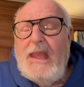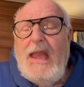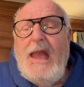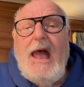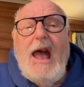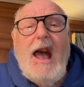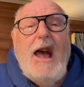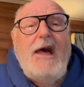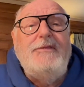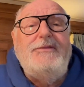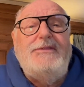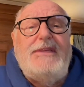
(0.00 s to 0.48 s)

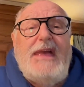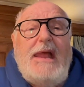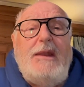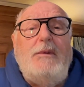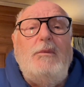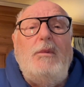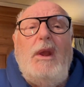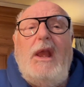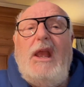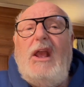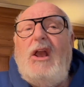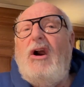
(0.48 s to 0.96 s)
And then
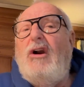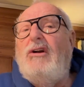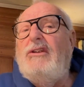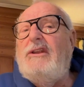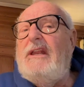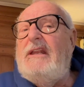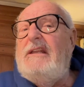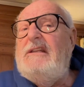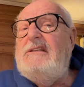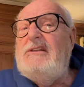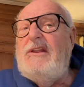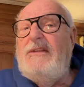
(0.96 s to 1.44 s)
we got
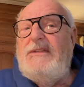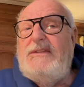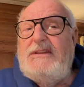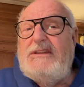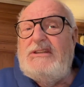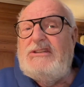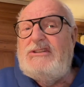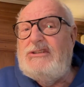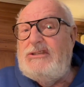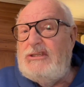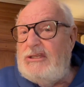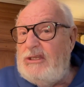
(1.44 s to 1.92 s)
into
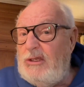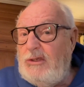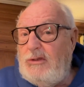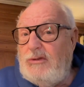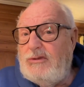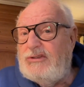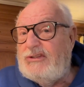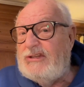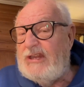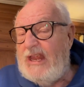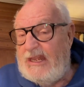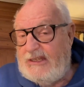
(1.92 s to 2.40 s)
this new
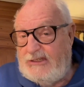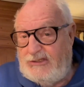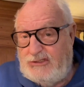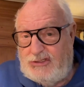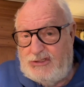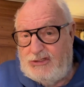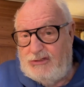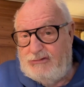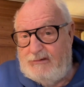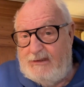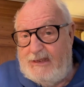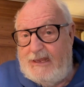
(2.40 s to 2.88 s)

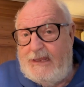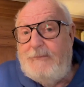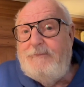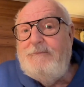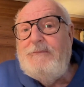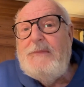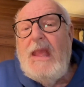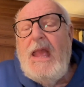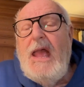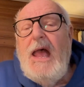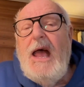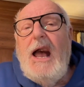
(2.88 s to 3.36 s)
century.
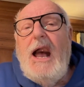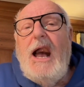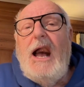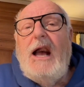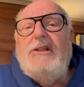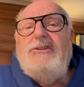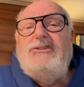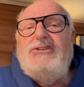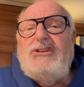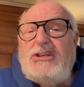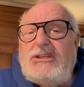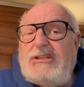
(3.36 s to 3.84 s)

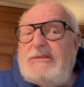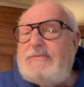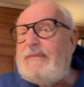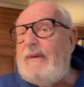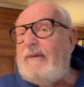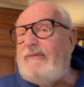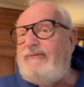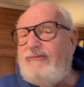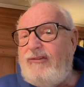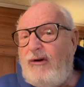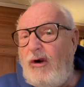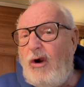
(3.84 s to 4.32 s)
Just
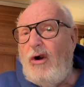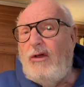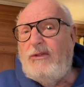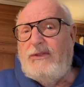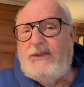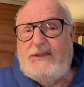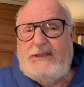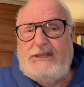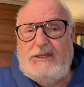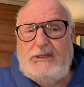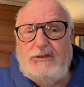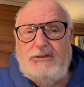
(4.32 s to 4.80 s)
before
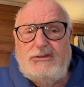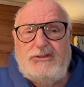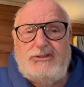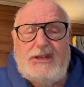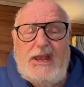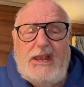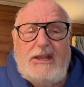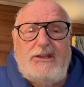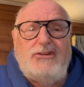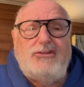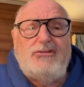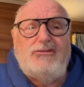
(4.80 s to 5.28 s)
the new
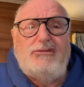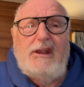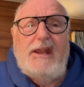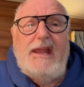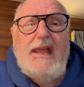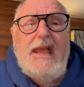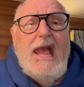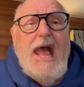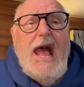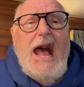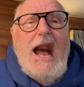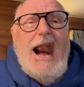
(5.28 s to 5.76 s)

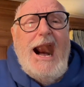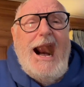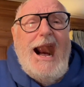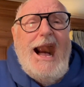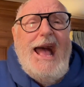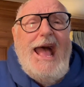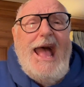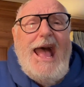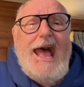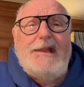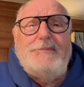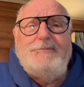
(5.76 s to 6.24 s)
century,
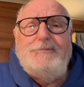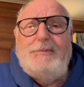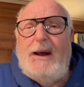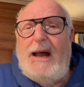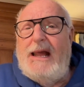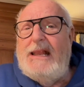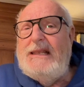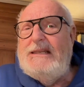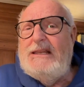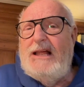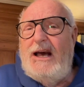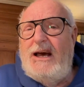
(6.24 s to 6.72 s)
I had
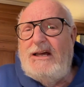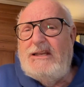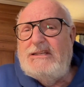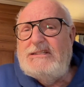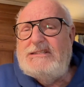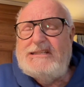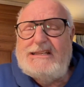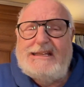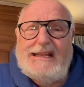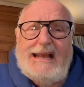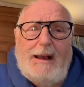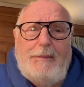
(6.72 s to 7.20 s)
my
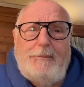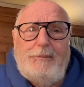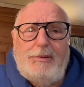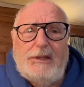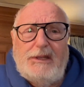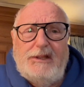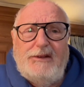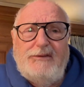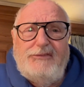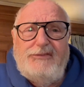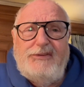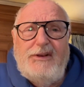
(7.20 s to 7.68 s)
last couple
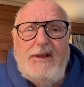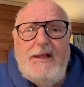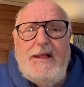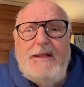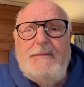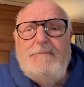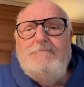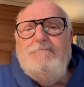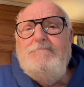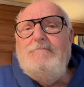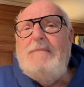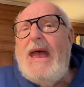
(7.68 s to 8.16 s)
of
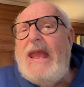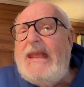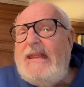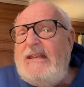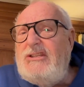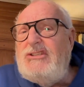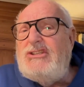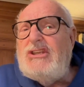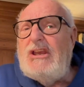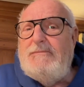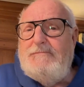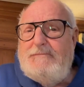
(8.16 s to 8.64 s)

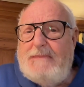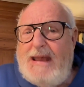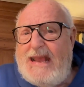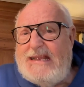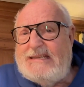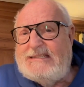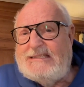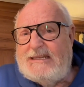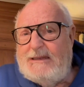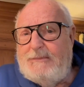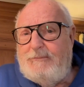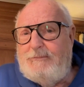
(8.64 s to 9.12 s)
major
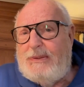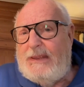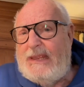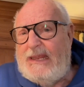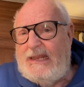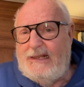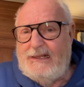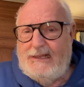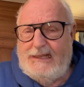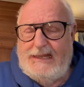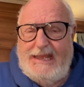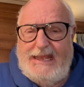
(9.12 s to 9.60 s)
mass
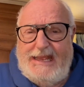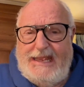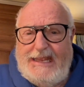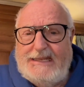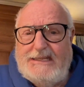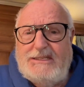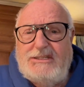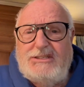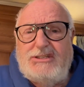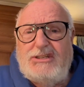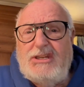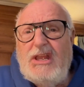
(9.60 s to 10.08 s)
appeal
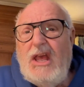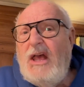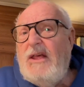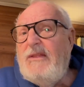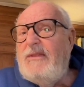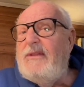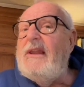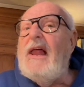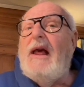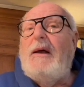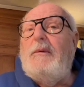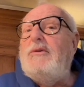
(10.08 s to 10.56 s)
hits
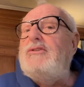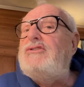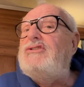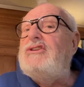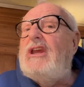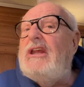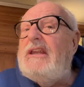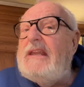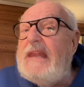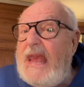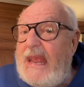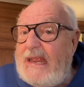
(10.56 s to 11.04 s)
that I was
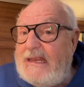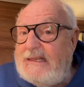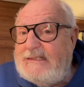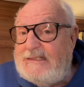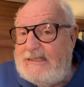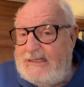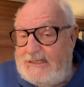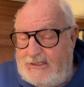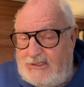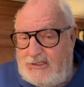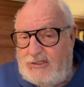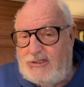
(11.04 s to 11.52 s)

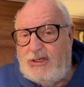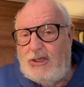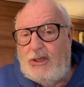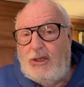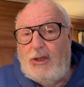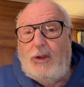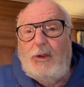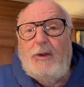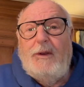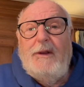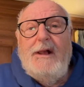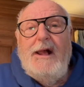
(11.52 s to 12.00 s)
connected
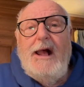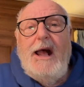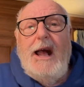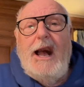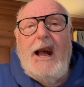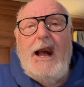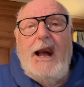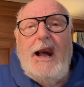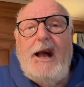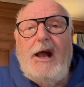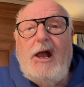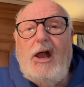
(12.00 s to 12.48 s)
to,
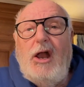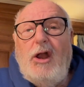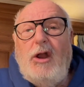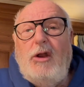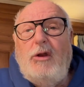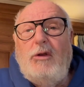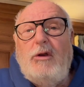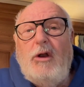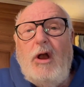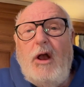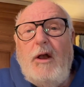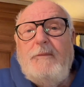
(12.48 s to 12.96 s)

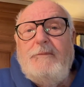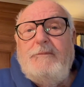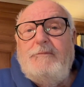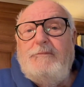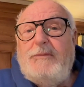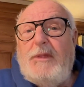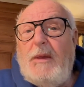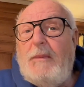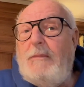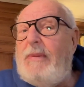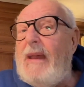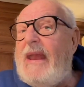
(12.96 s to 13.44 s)

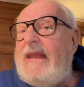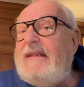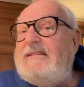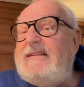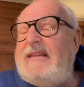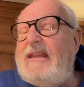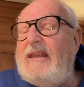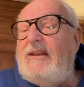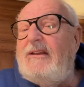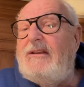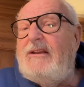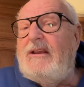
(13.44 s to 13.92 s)
the
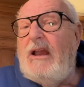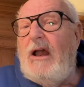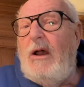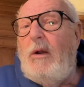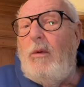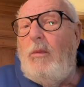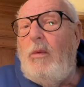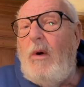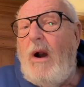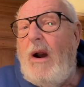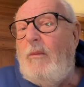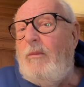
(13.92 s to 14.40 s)
basic
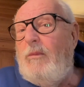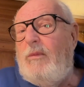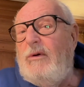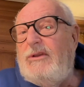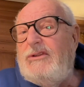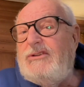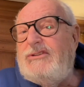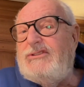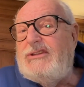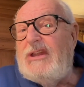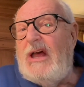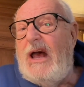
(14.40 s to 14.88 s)
one
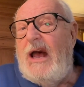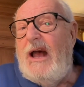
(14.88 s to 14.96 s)
was